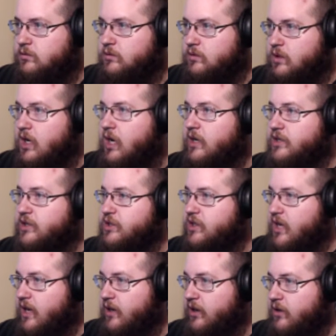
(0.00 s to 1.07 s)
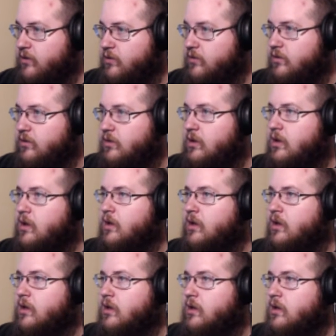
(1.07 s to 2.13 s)
Con Shadow.
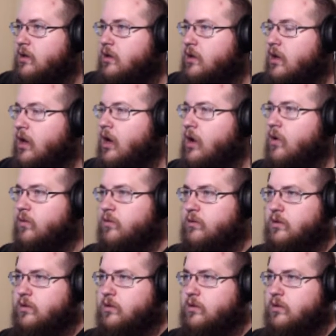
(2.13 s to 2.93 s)
Oh.